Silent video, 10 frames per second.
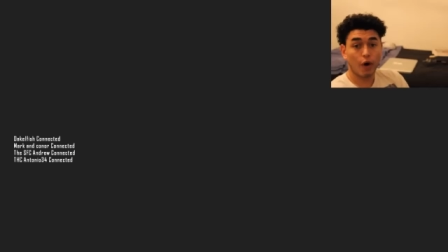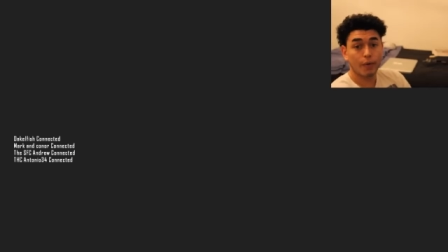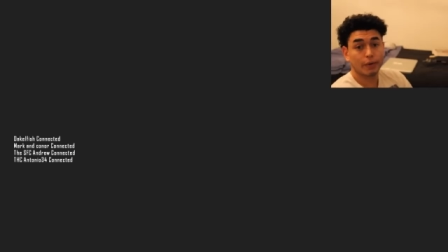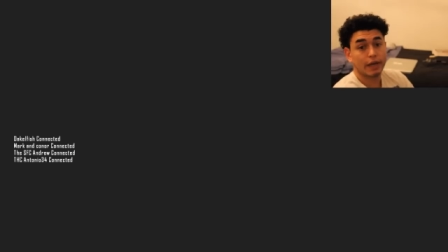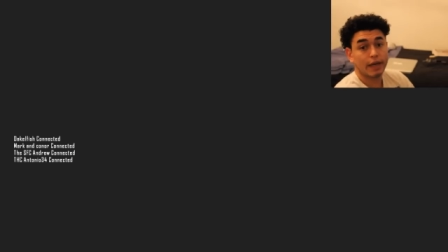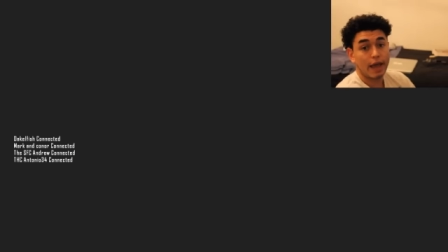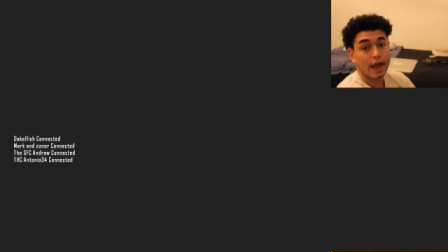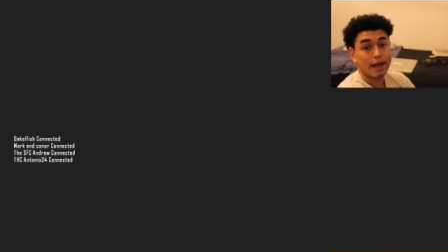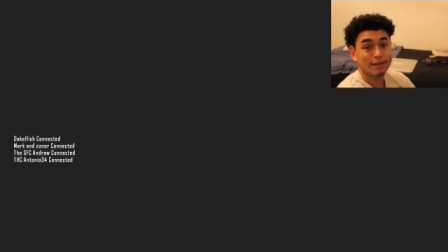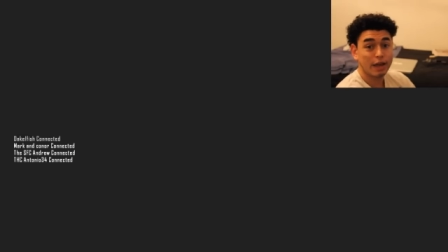or Oakley
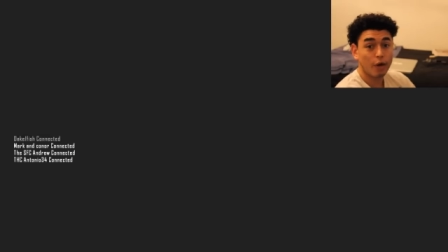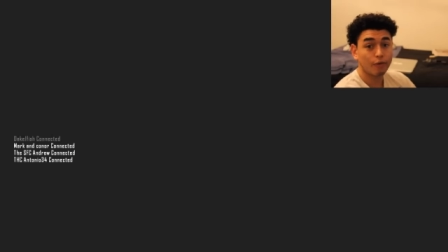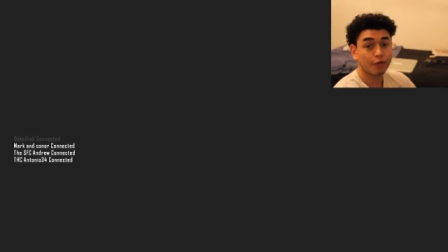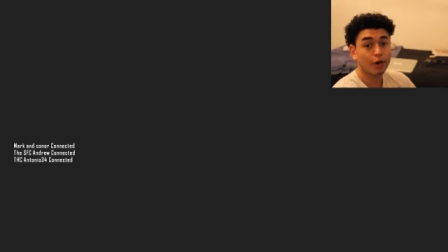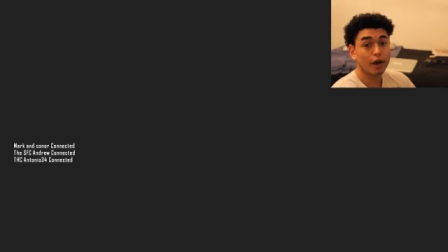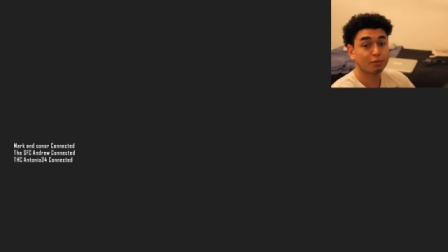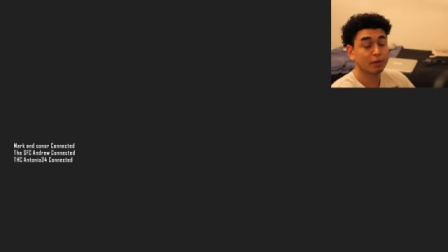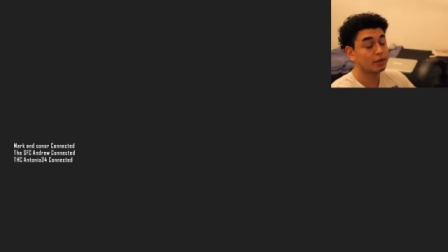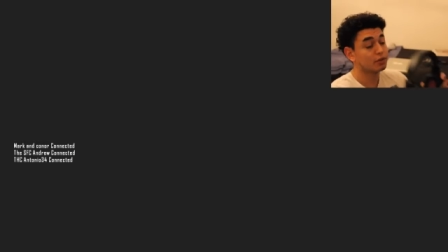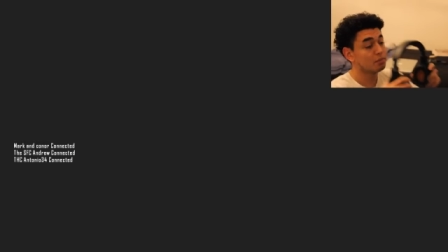here and today I've got for you guys
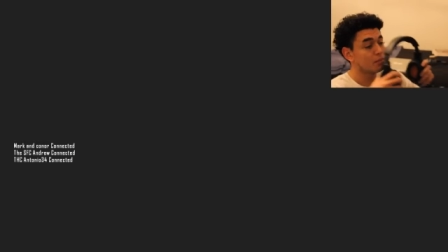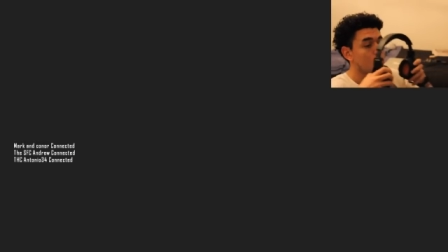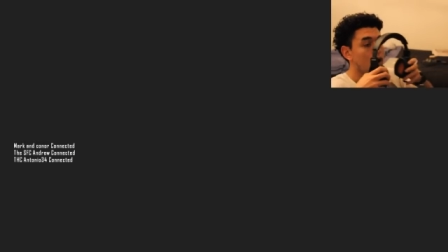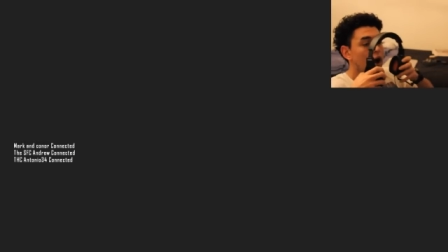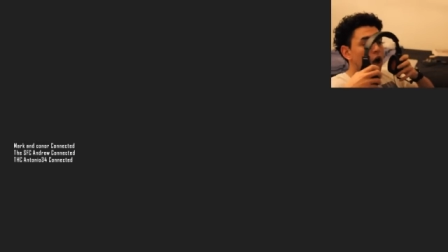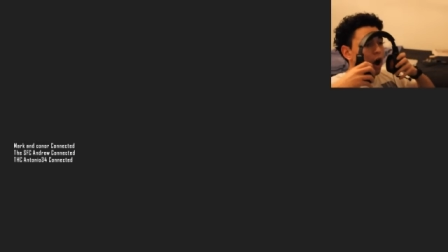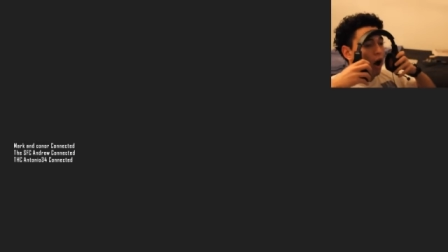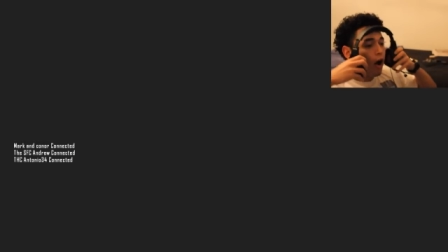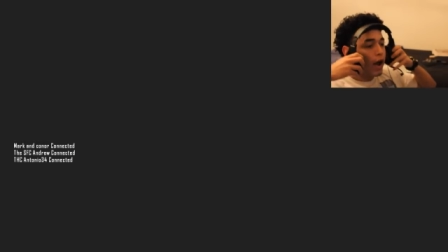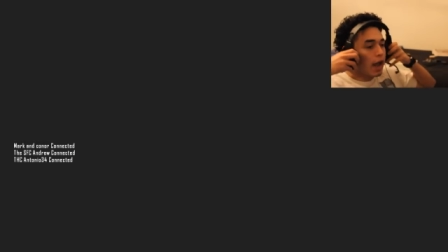with some more
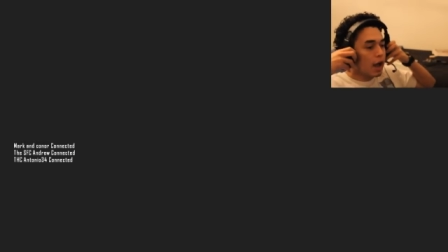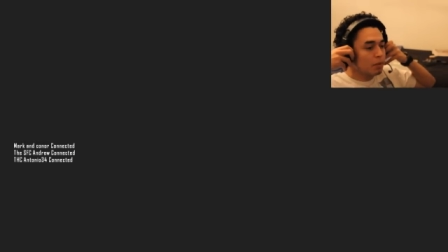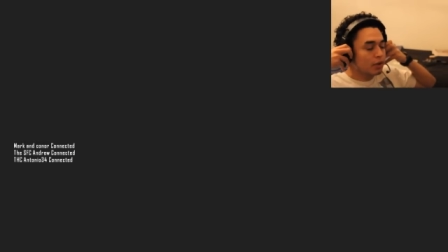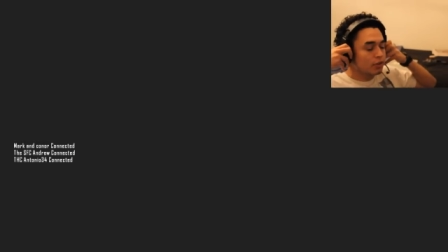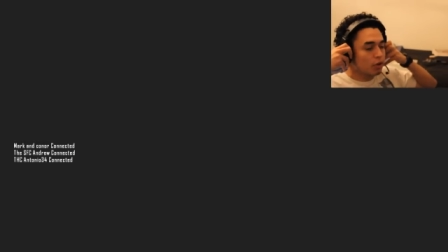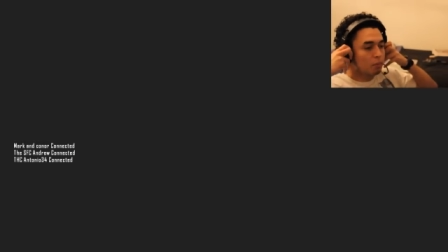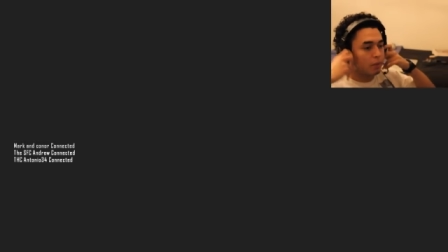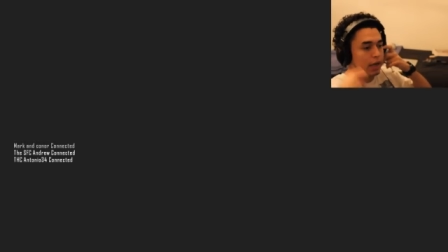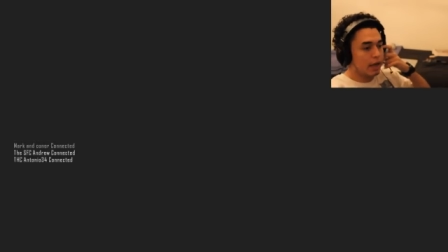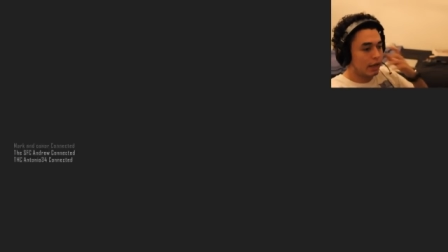I am a
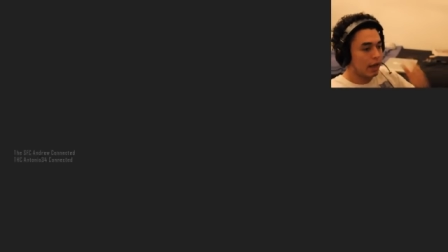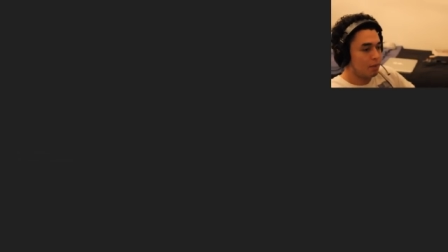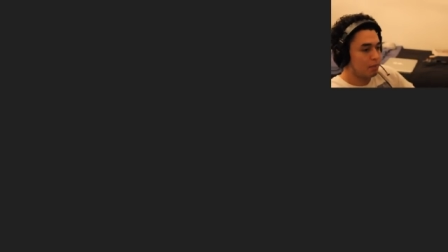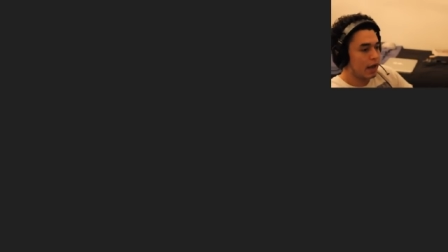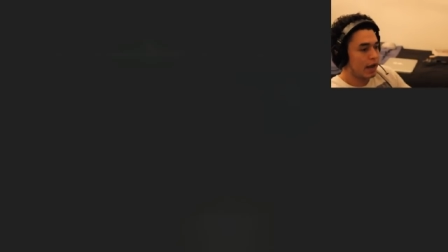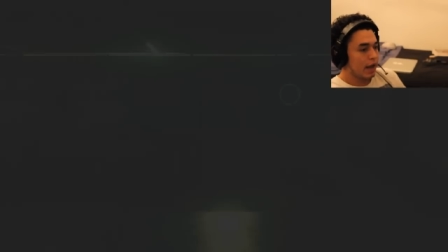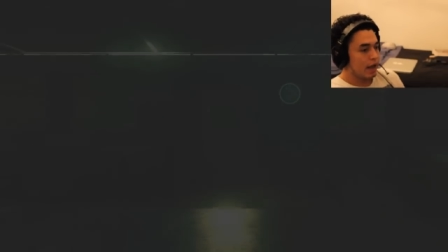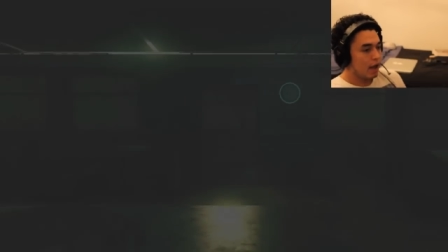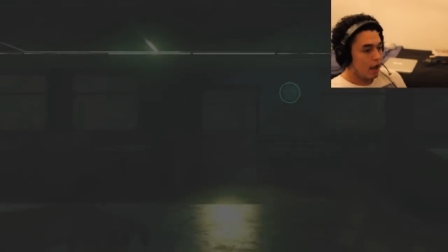zombie gameplay